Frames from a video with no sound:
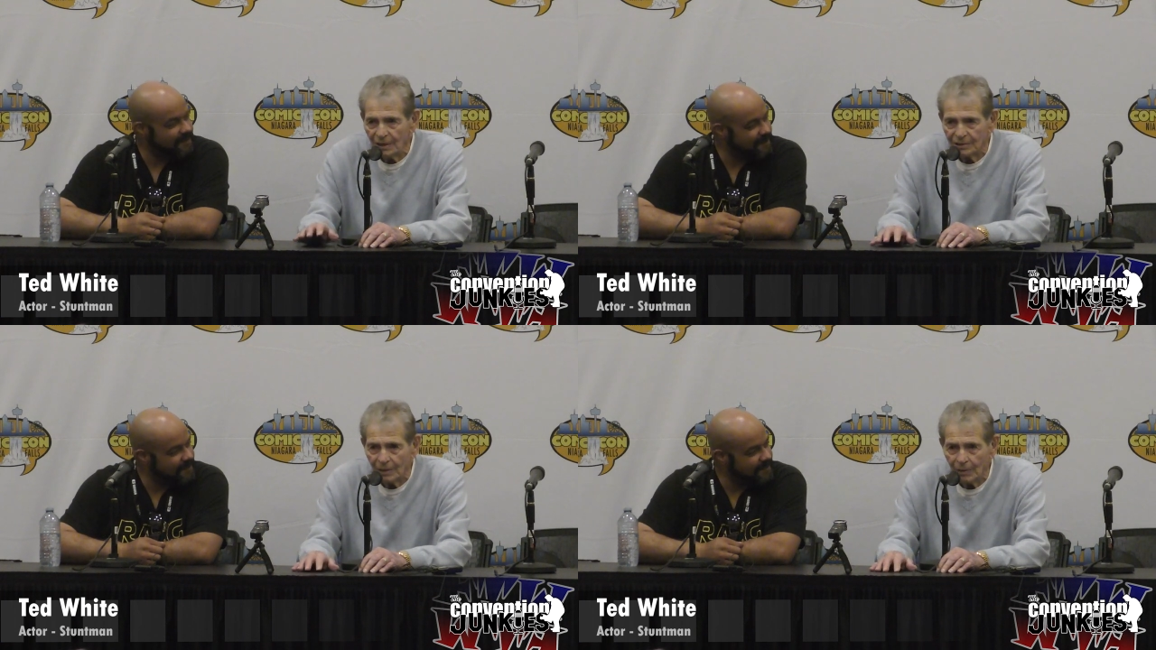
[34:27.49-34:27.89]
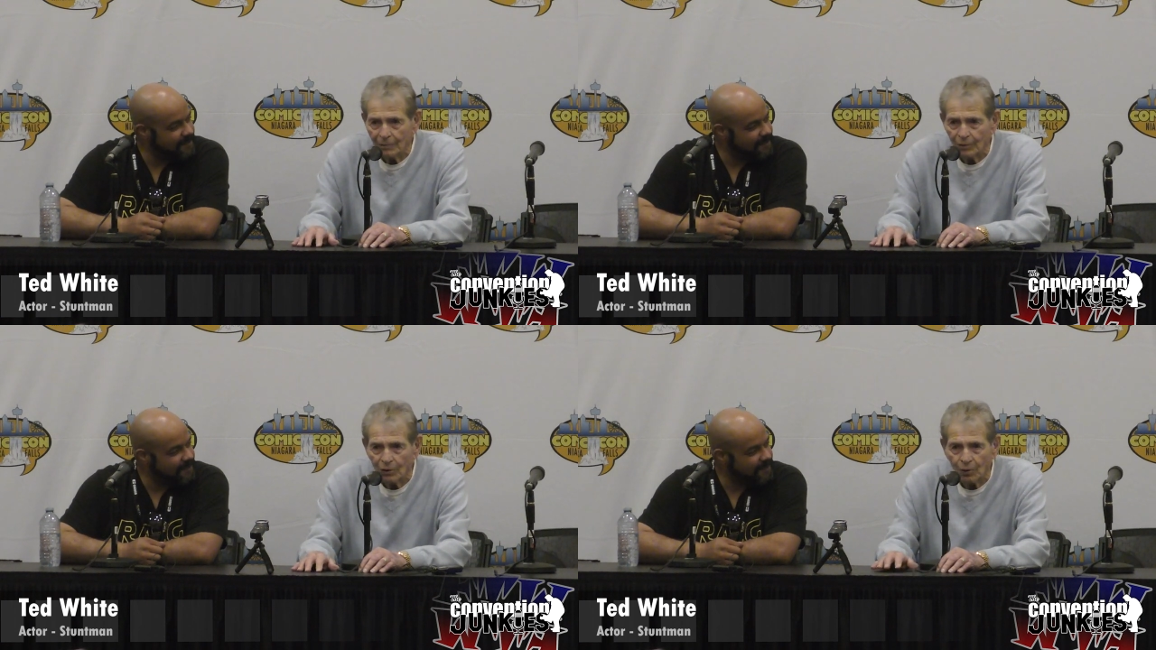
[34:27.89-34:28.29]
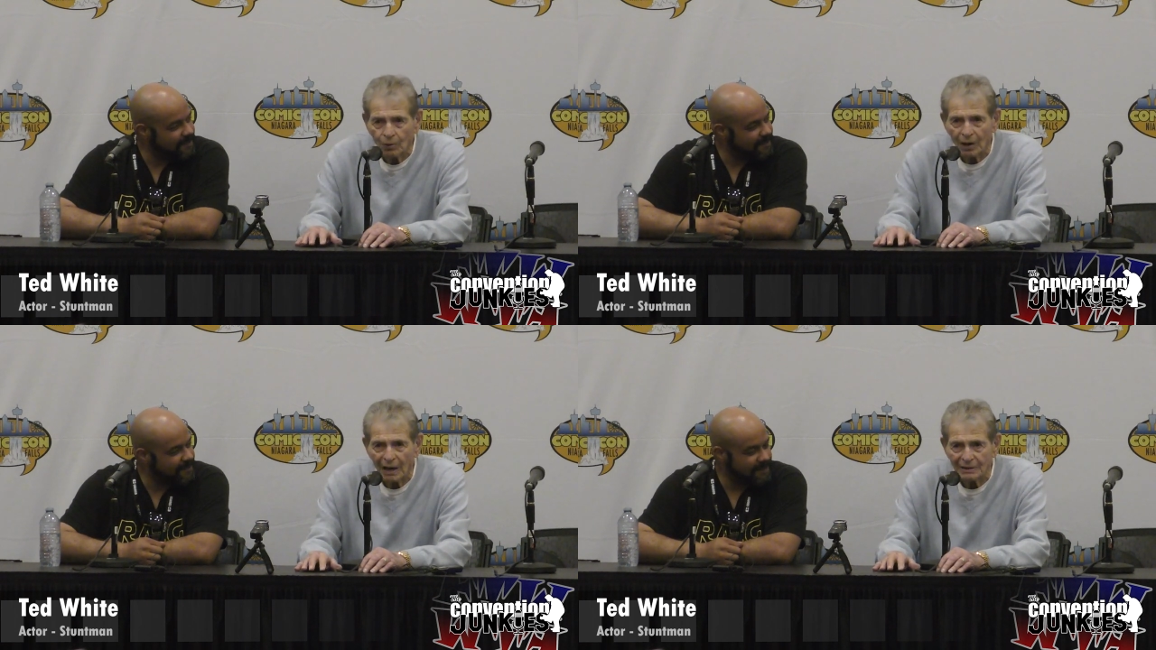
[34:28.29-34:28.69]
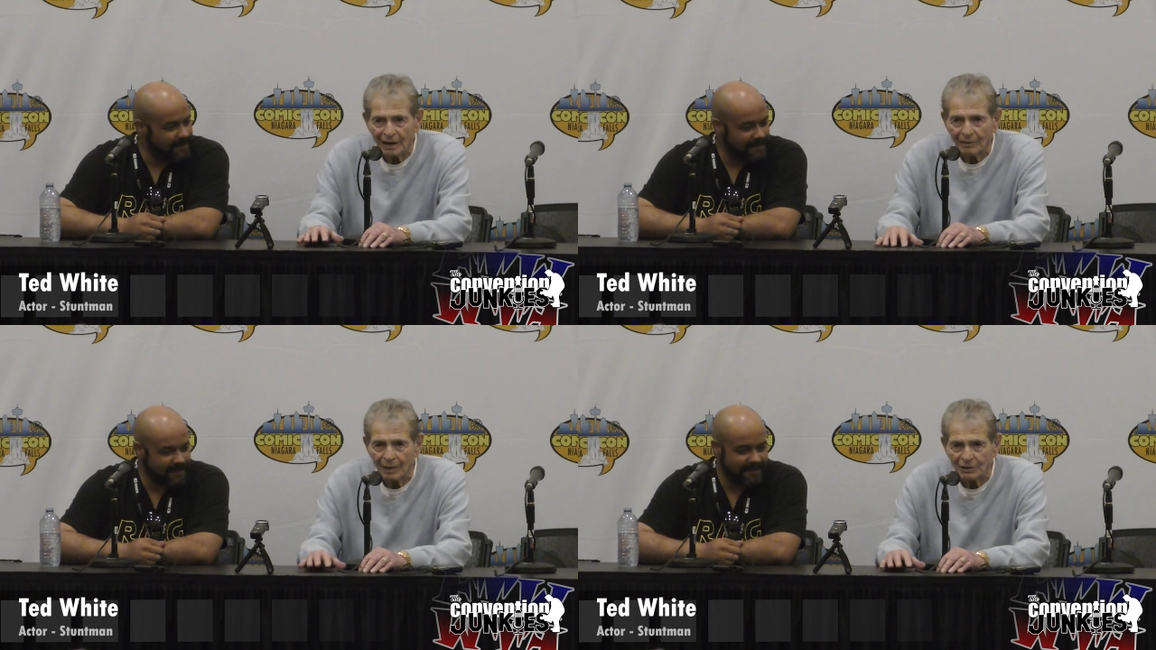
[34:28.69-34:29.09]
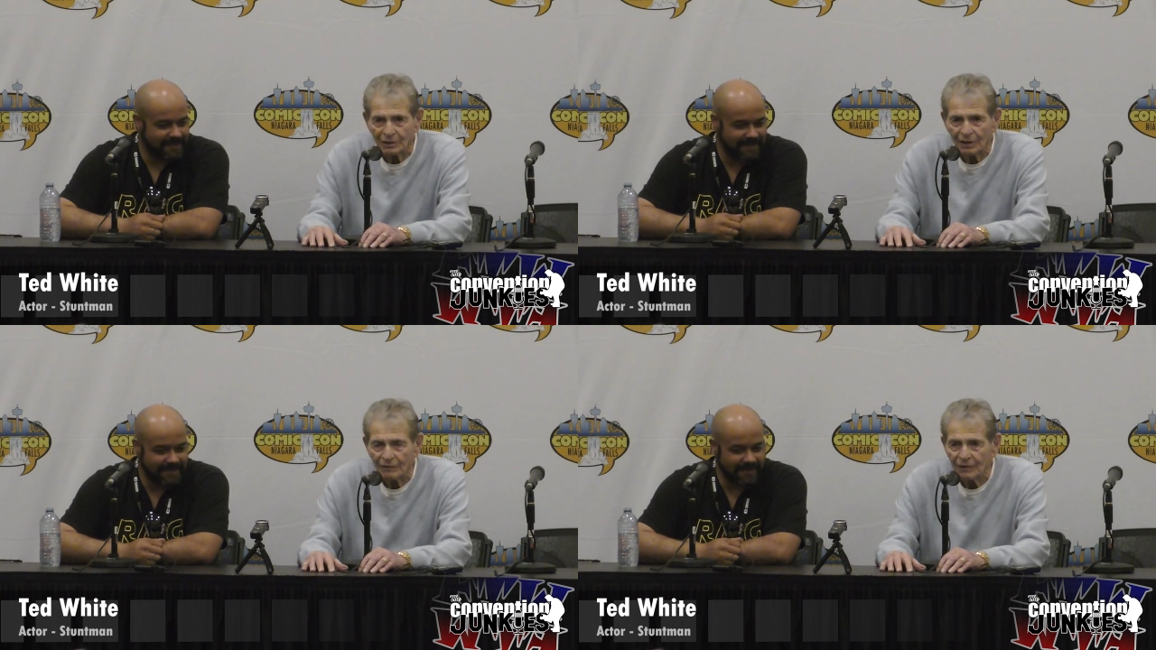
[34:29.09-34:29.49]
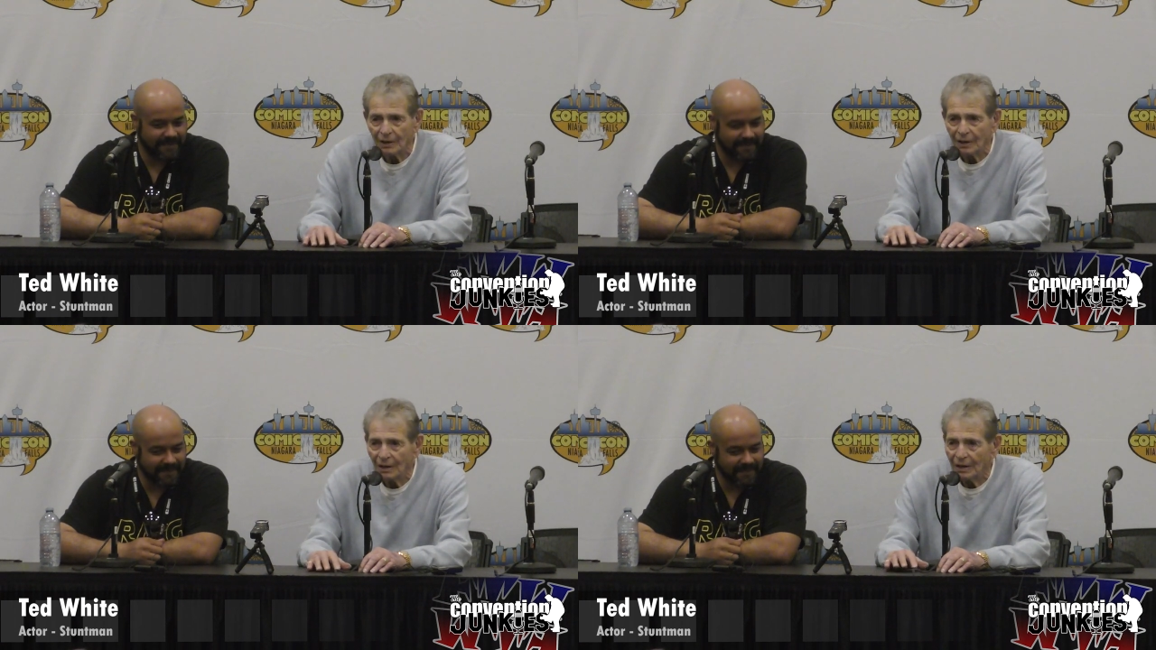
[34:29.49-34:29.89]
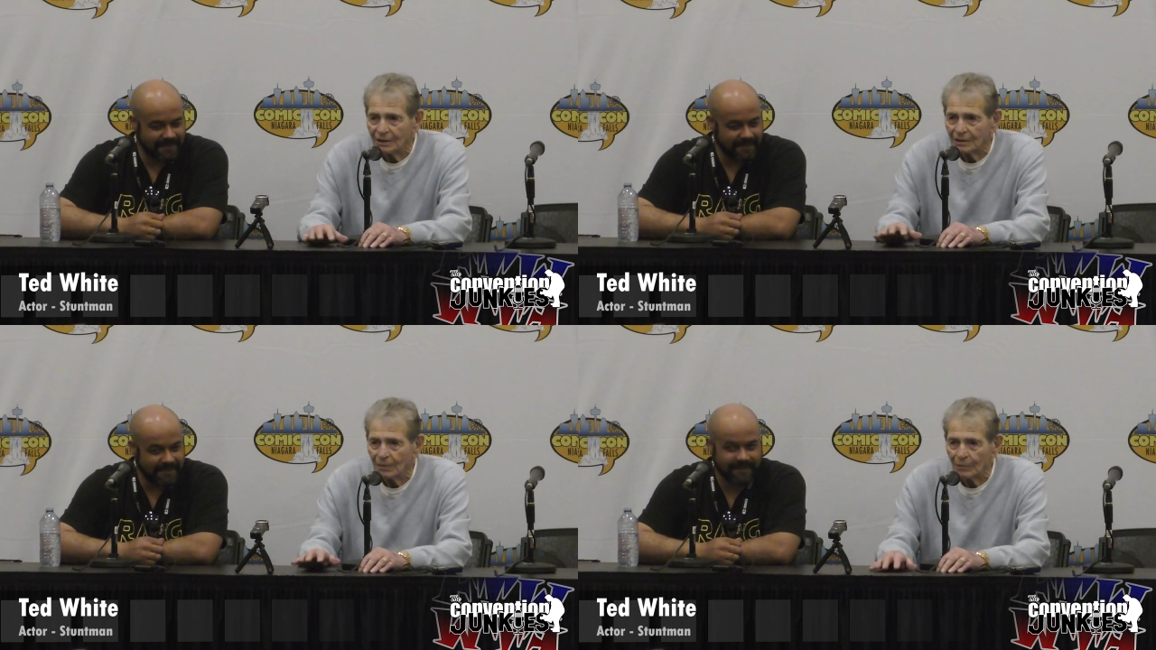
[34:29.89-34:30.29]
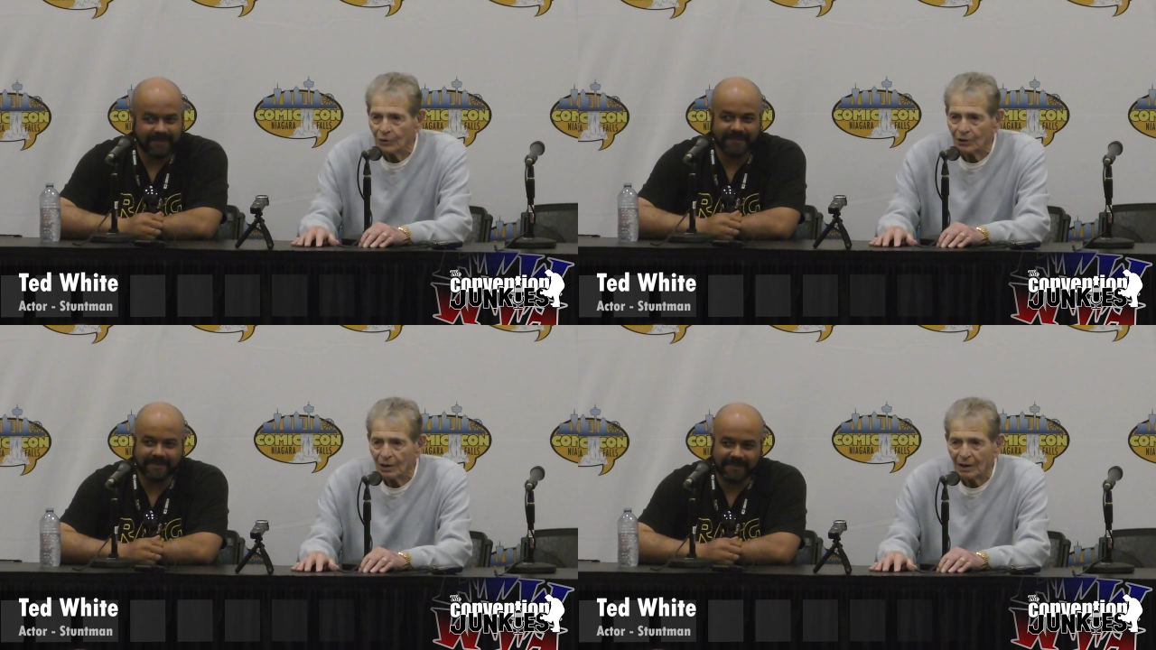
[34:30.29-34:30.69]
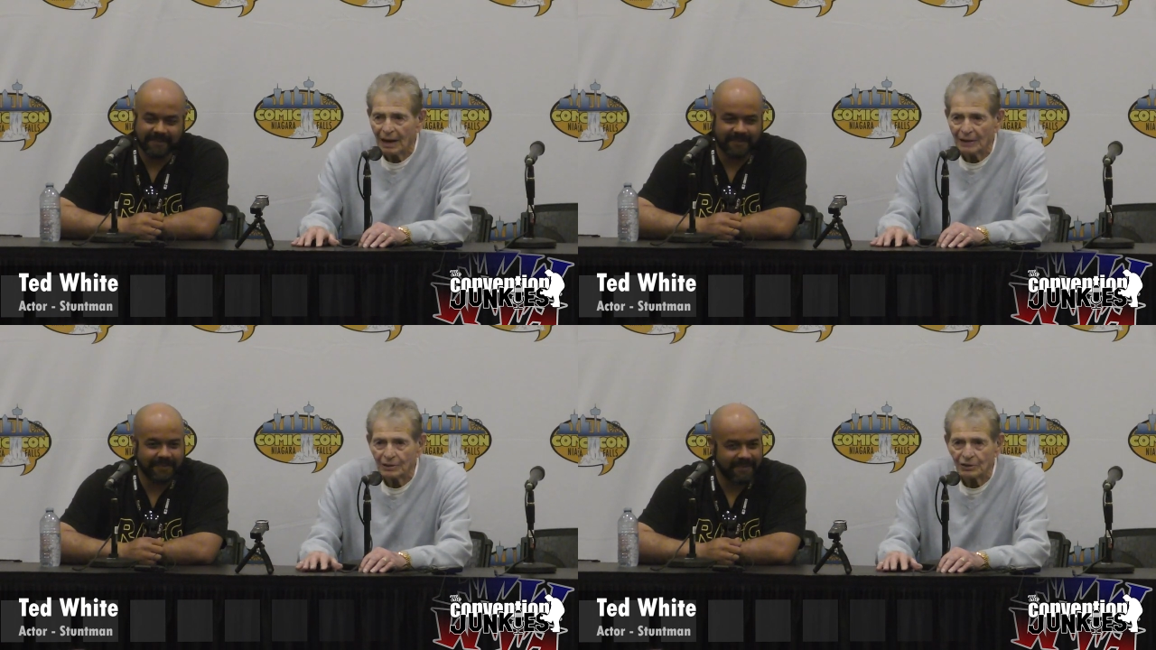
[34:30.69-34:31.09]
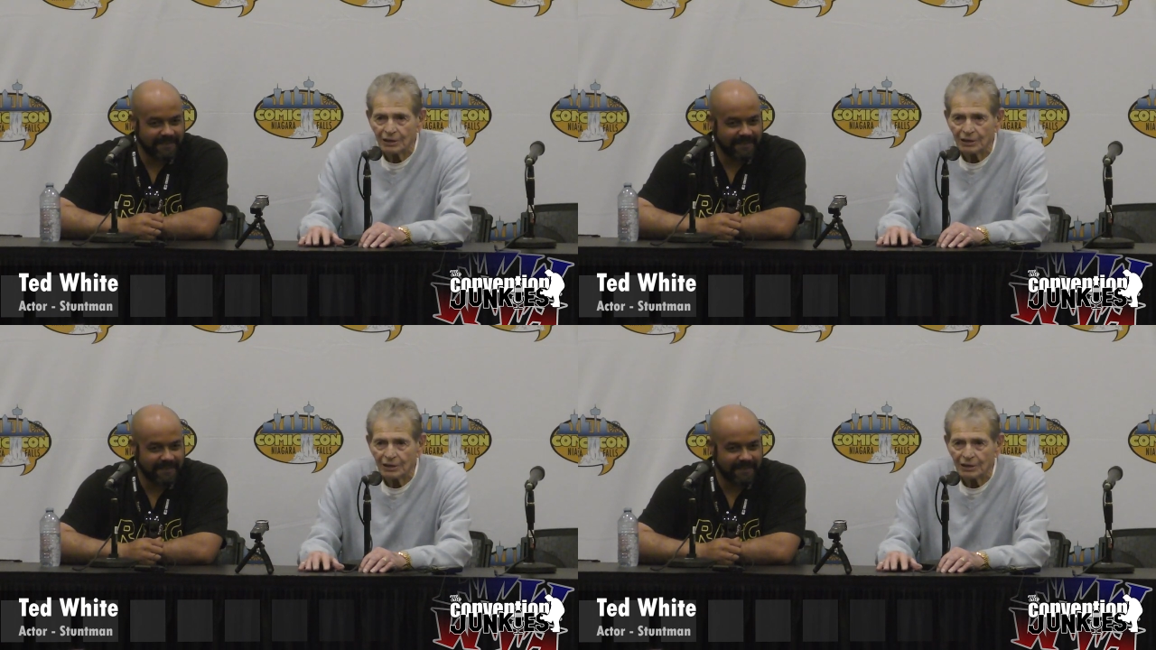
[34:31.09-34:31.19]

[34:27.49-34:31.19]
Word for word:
Speaker 1: Some of them are old guys like myself. Some of them are young guys that are